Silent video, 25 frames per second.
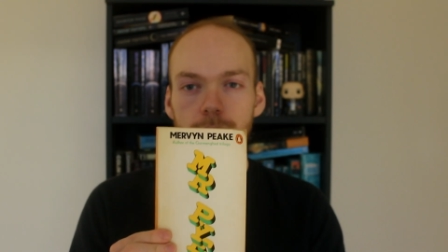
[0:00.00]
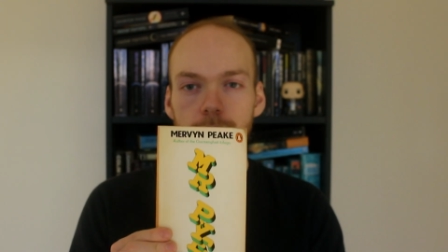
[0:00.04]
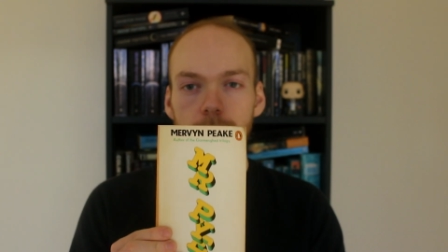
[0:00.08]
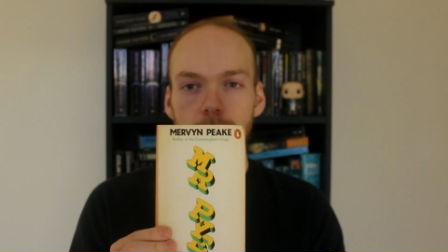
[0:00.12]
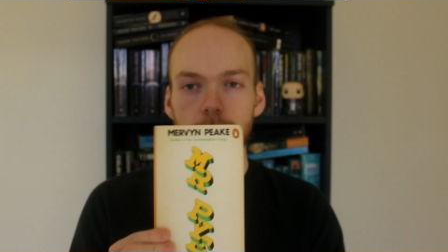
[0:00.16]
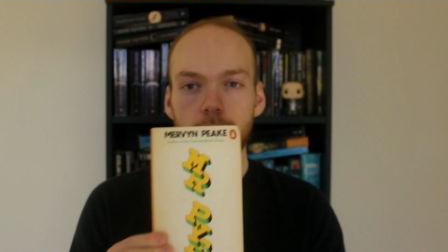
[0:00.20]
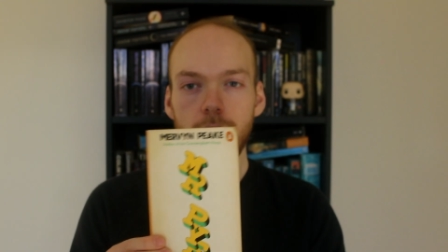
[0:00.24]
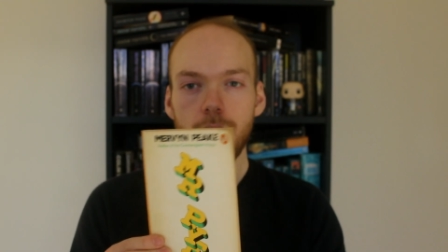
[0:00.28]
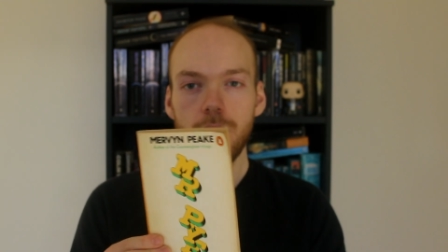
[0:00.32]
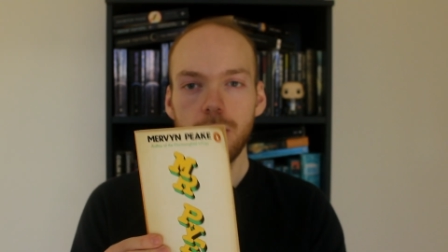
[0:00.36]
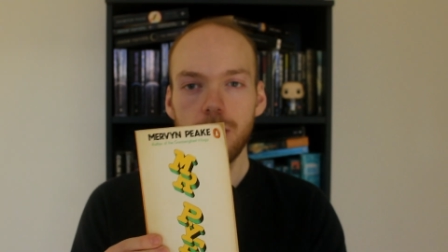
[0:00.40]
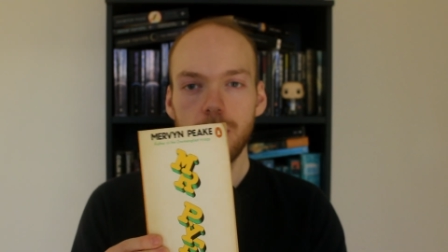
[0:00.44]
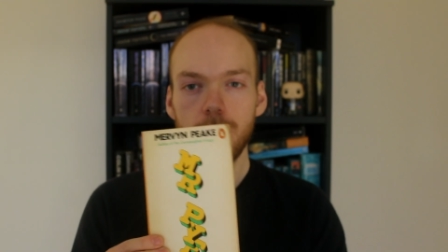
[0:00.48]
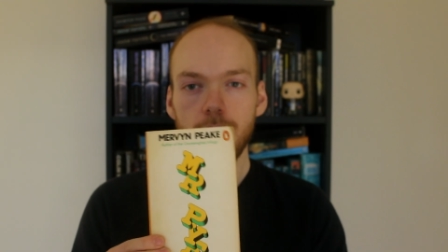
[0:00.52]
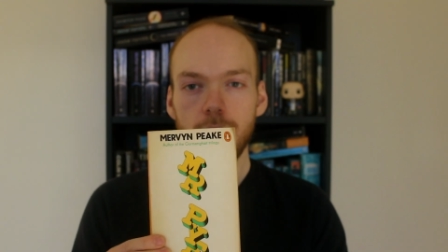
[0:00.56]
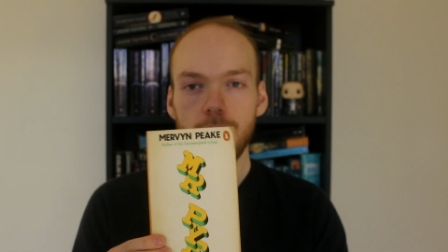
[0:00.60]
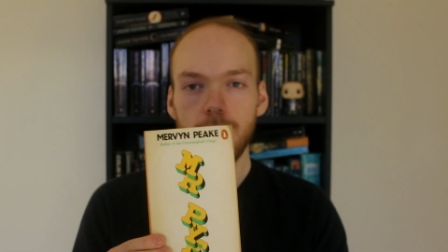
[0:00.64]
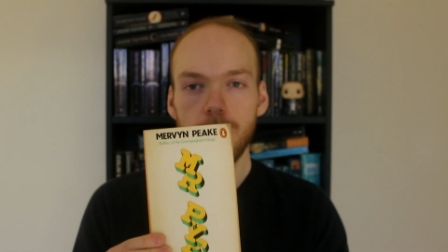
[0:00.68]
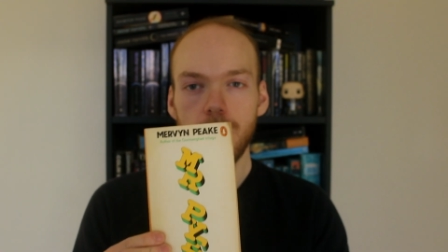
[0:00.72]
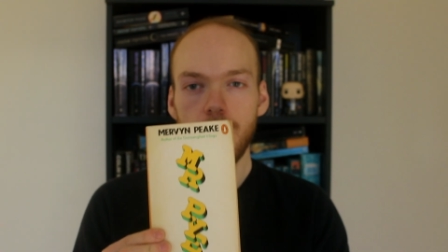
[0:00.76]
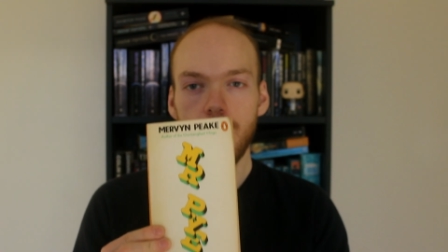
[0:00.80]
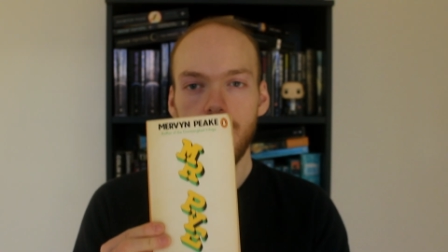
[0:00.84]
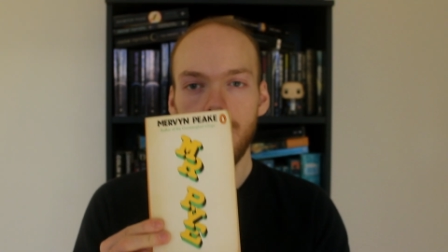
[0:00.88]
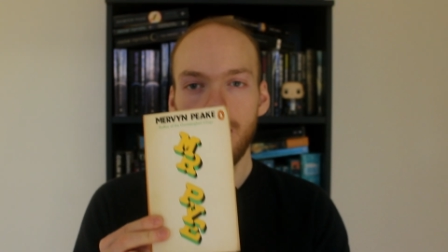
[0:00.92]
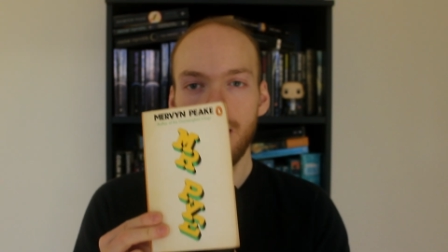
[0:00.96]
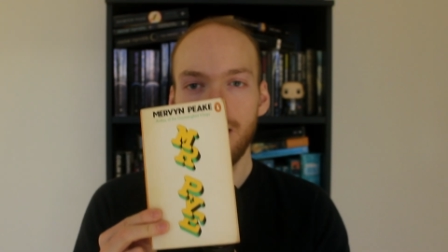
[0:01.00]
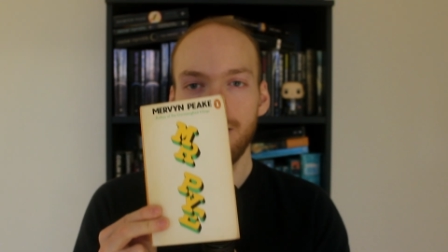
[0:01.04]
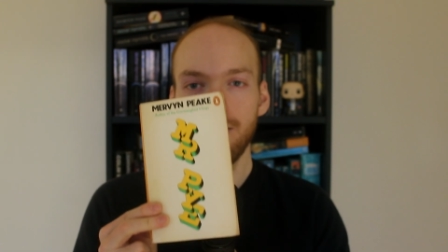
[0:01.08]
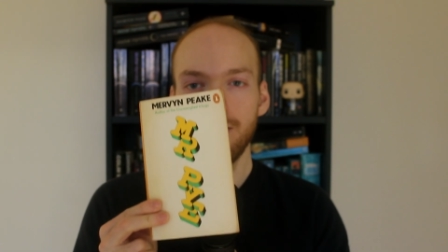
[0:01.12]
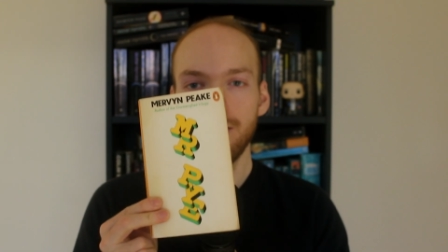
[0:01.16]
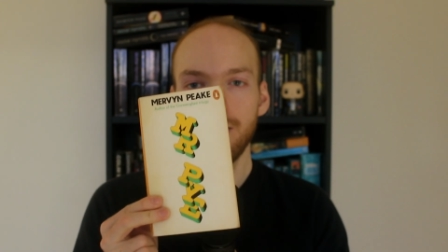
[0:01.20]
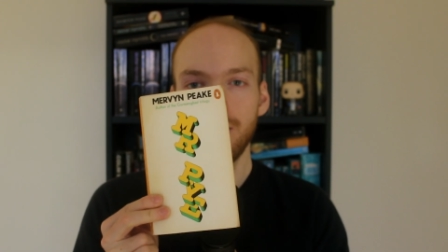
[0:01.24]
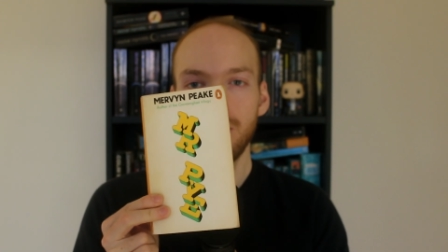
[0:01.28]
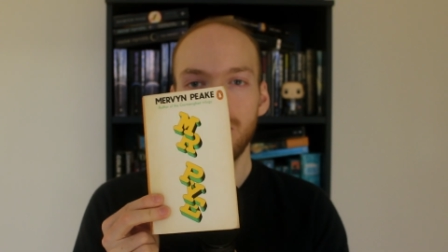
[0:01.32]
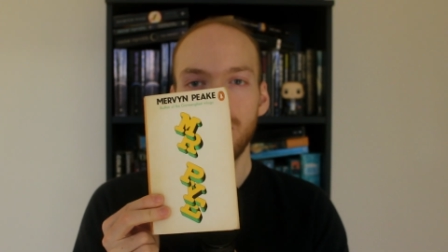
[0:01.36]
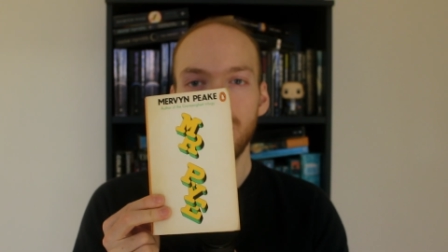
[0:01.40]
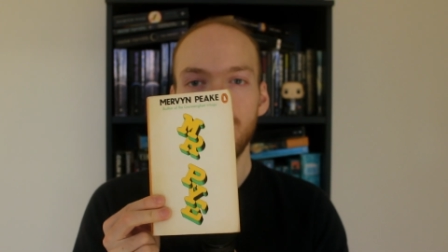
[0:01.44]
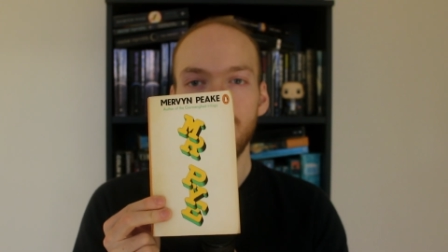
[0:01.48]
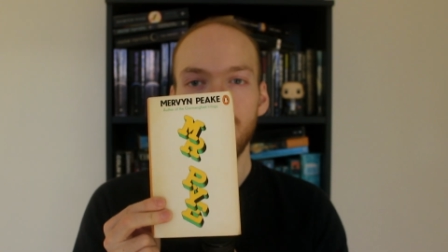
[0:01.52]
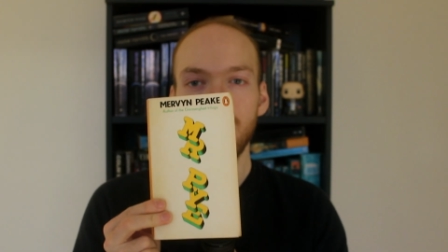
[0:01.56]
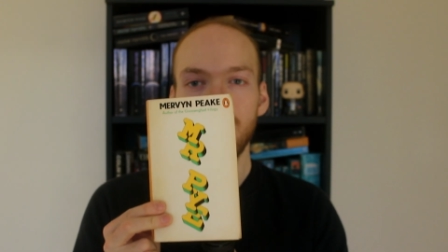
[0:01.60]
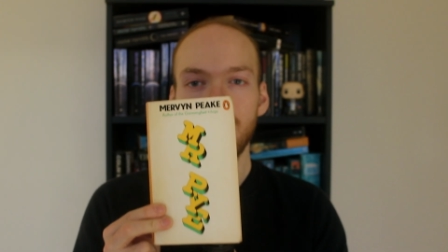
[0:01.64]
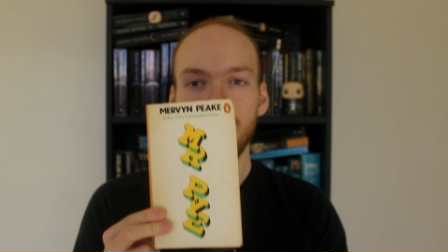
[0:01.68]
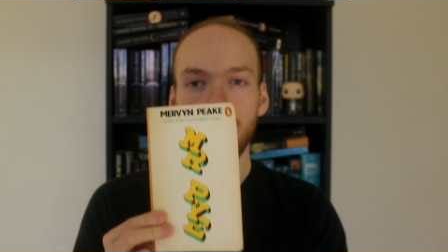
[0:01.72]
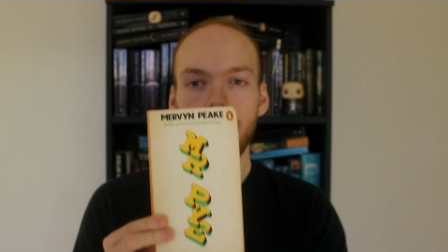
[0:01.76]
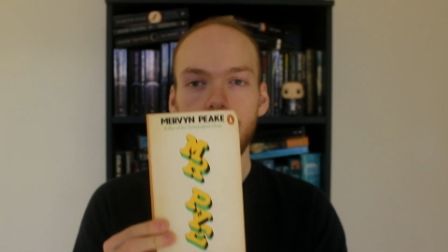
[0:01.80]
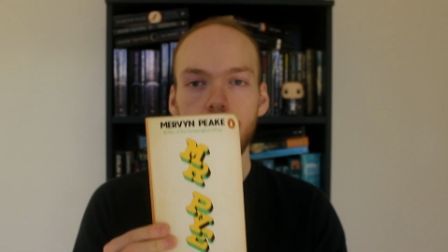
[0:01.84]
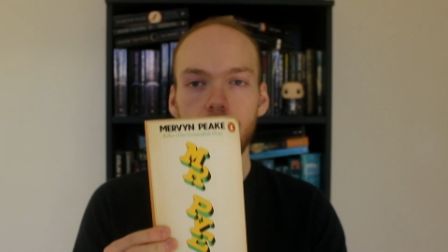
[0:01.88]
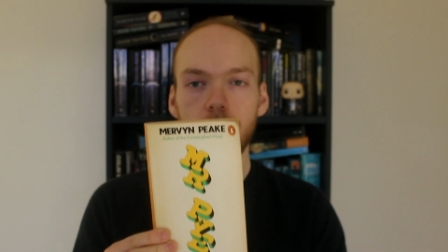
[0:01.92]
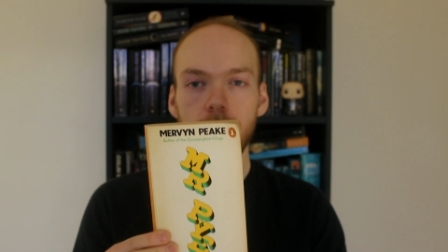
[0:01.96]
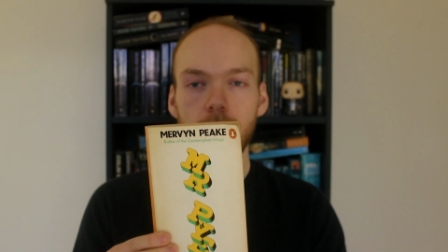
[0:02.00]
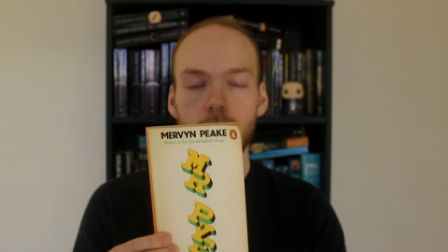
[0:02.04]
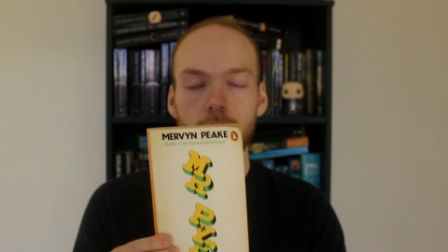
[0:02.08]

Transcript: look. There's